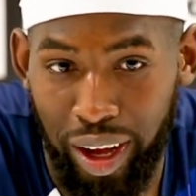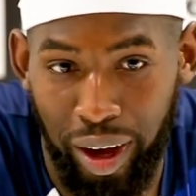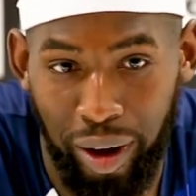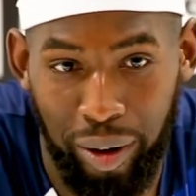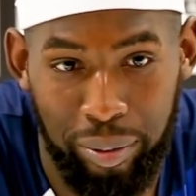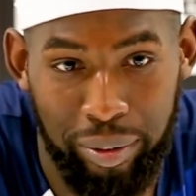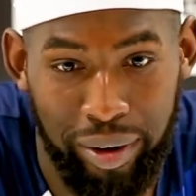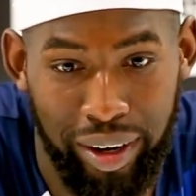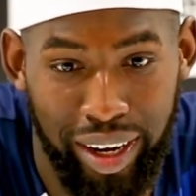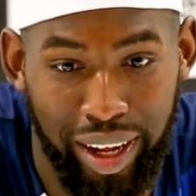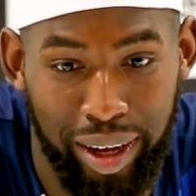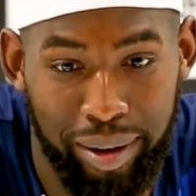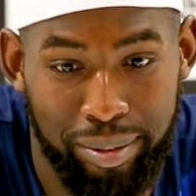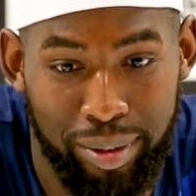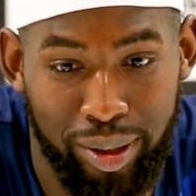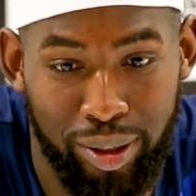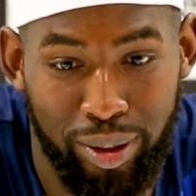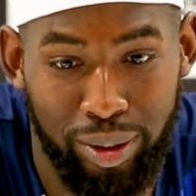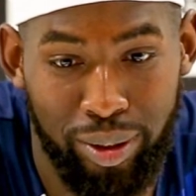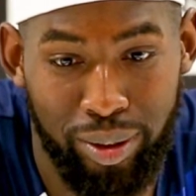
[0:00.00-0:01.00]
Obi and
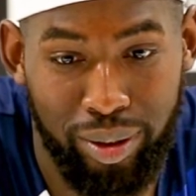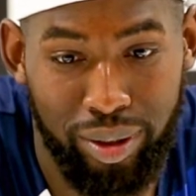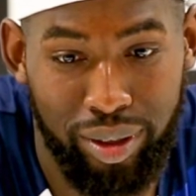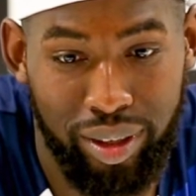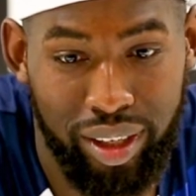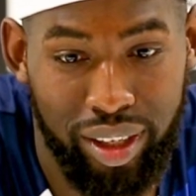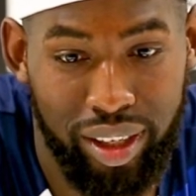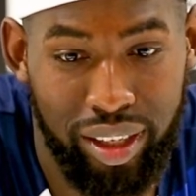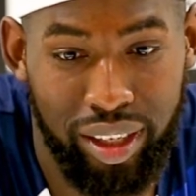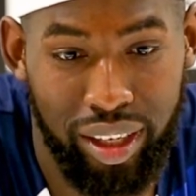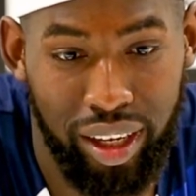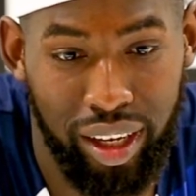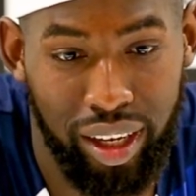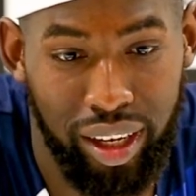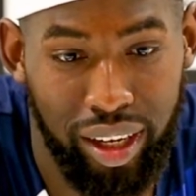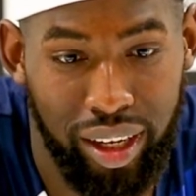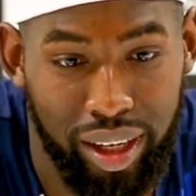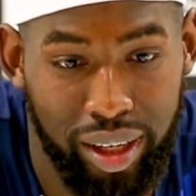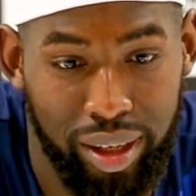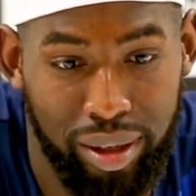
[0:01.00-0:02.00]
Abdul,
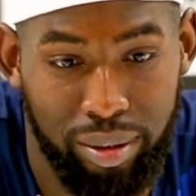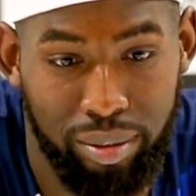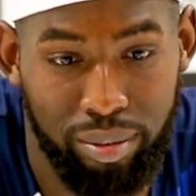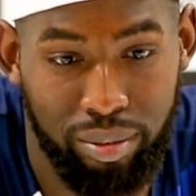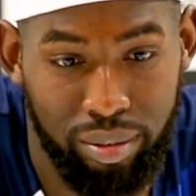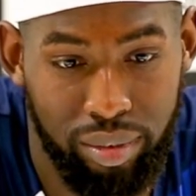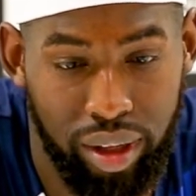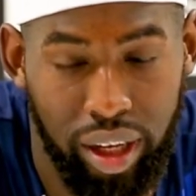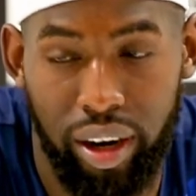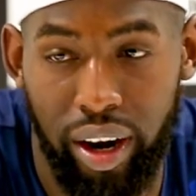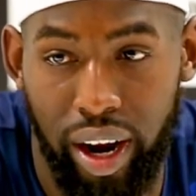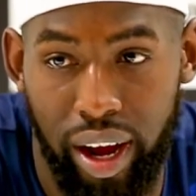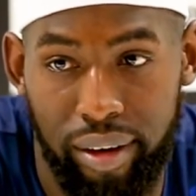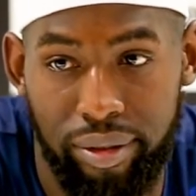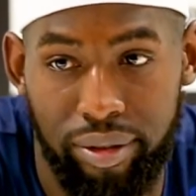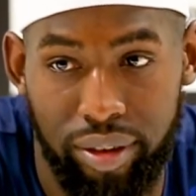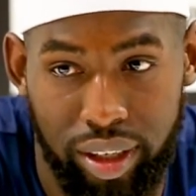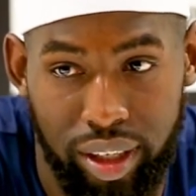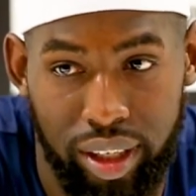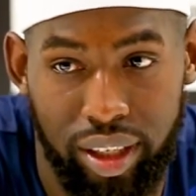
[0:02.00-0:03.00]
they're
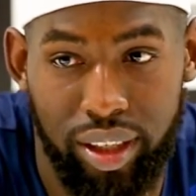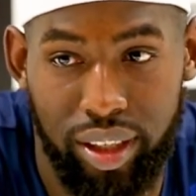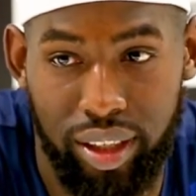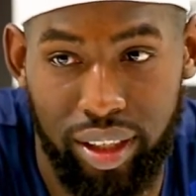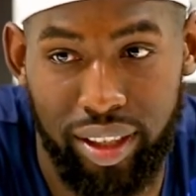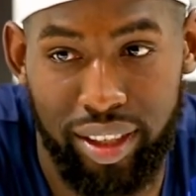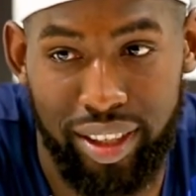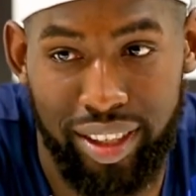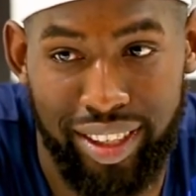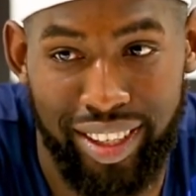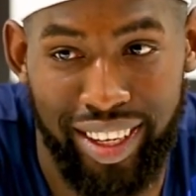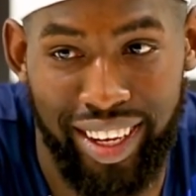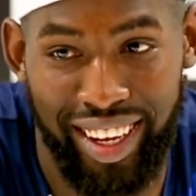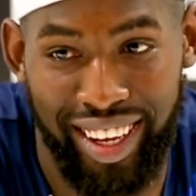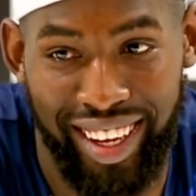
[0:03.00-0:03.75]
Africans.